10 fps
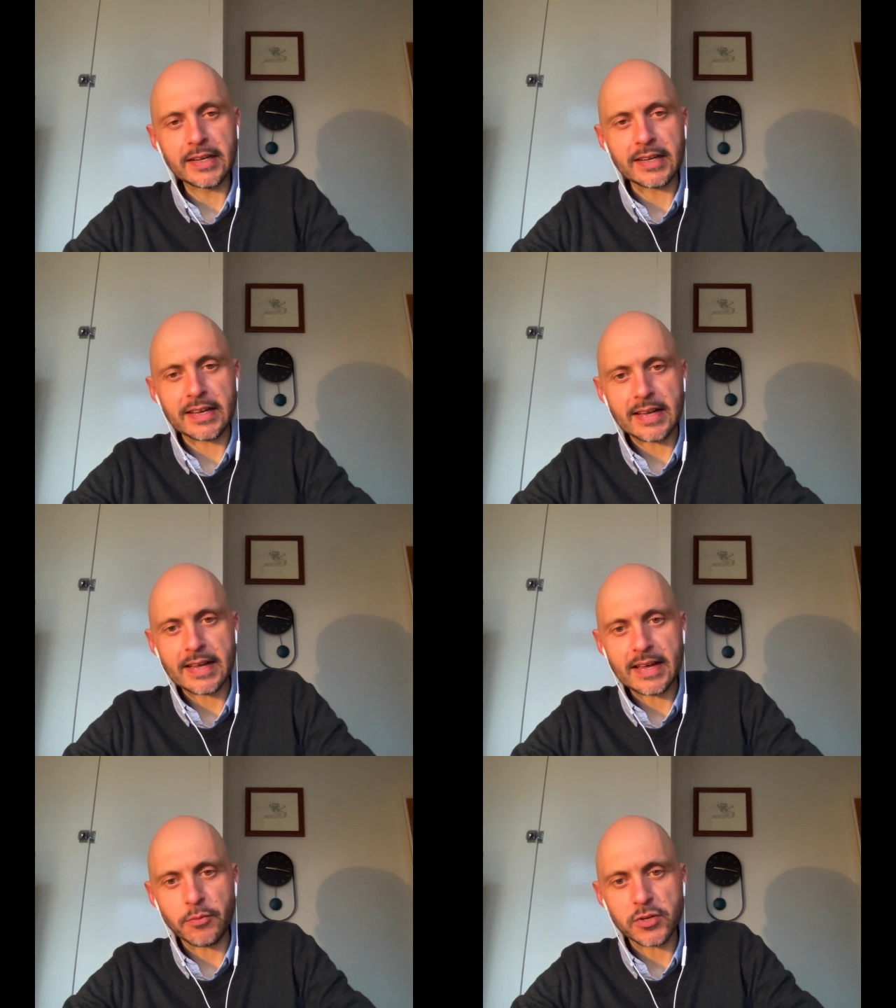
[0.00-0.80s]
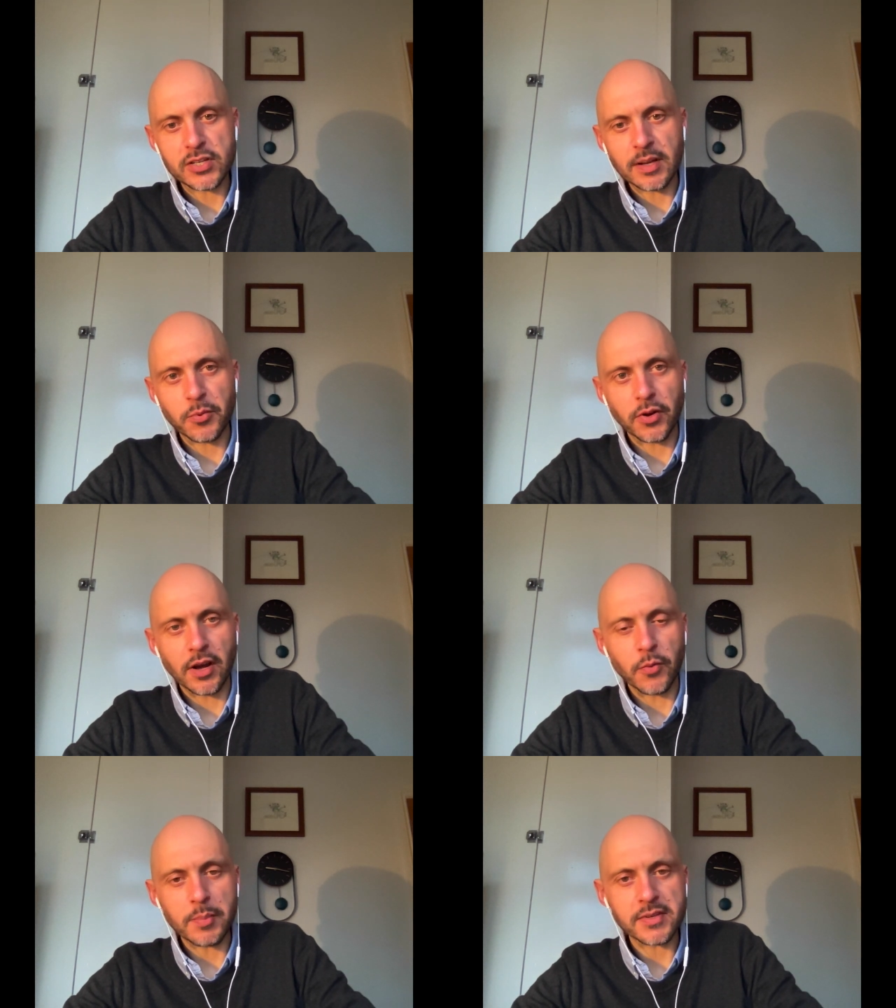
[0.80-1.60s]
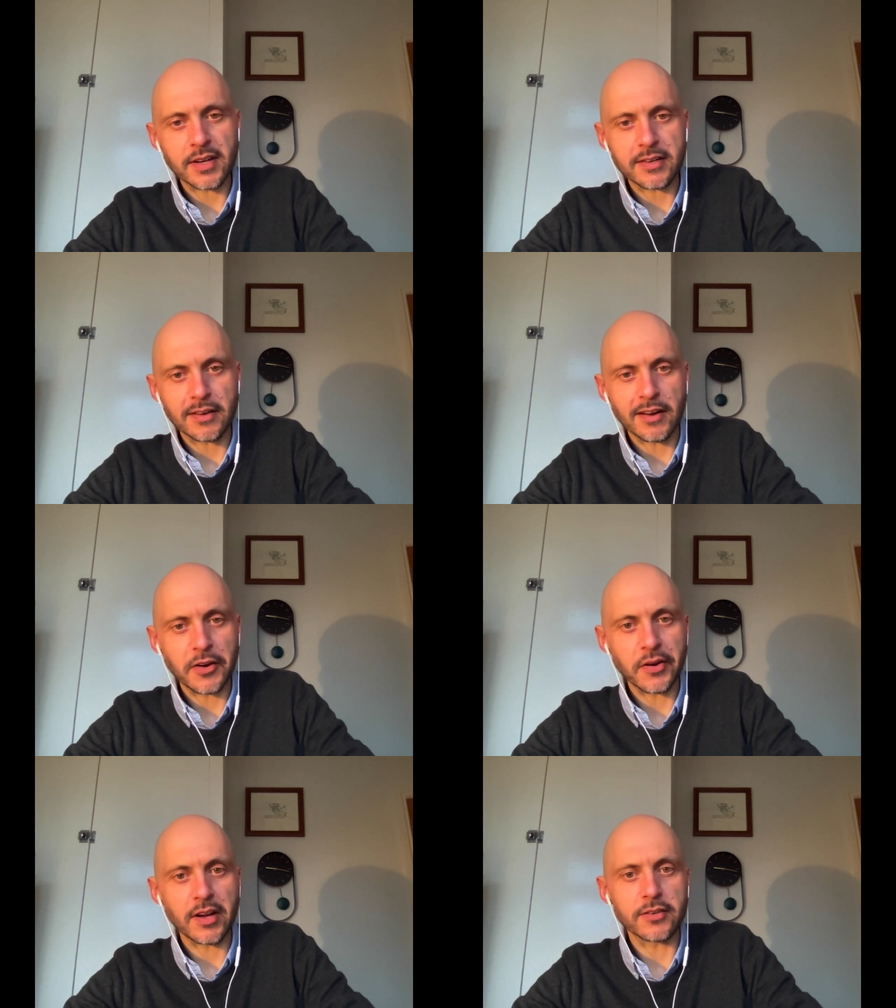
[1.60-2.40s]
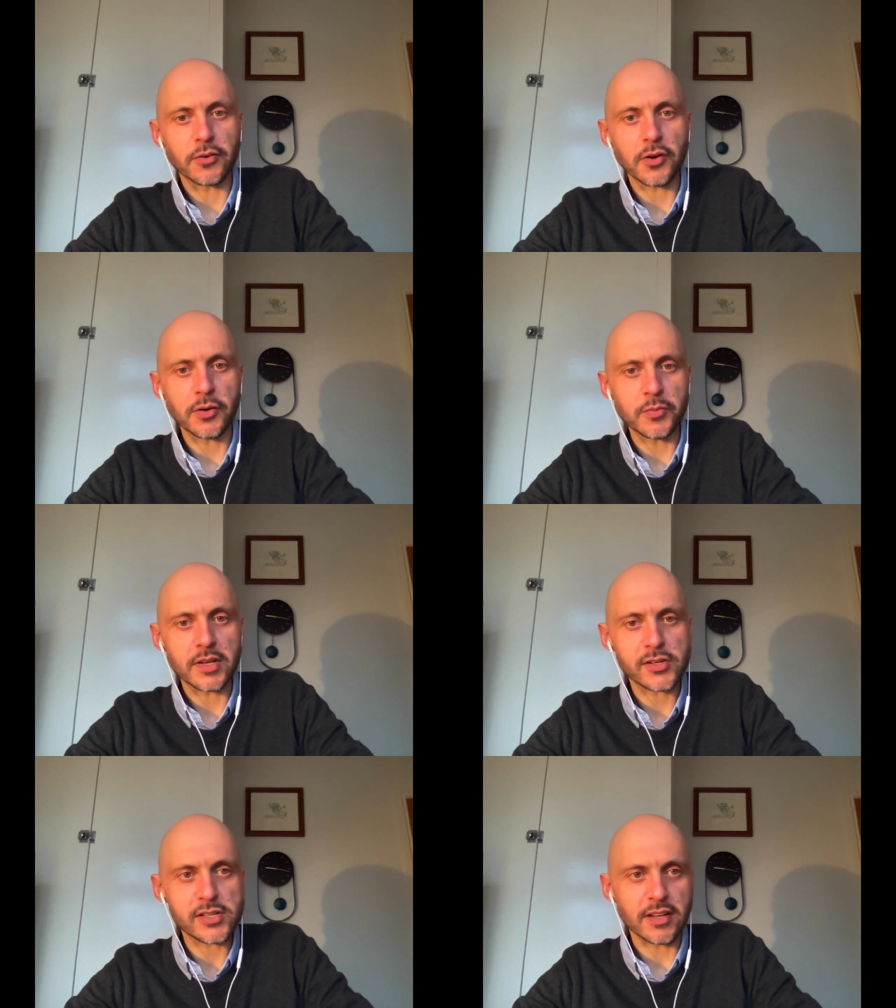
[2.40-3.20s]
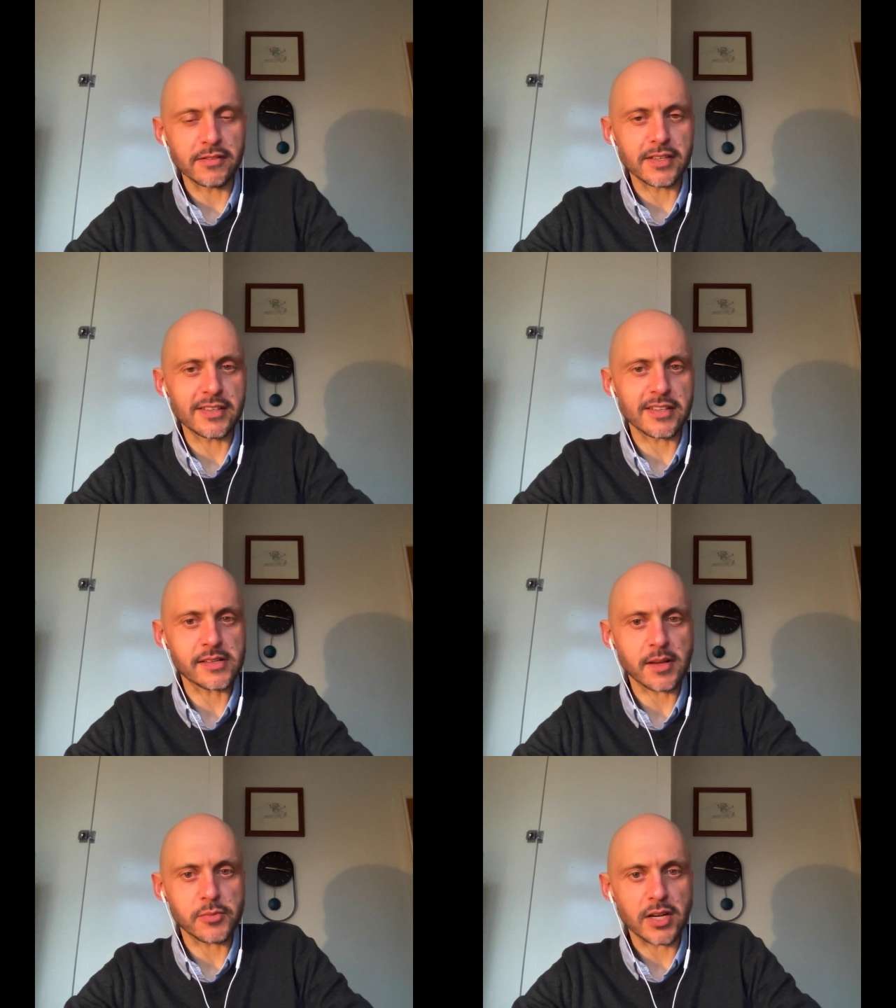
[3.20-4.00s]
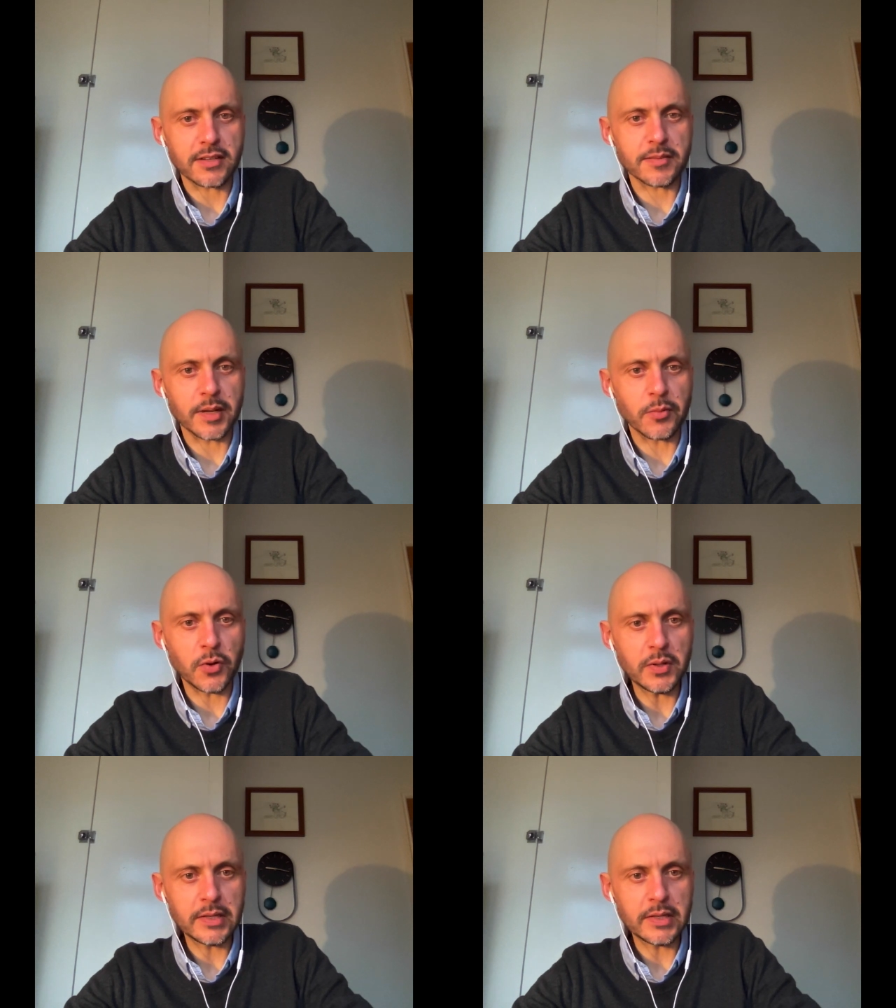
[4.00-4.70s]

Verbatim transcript: uh, which is up on our website, irei.com, which delves into the subject a bit more.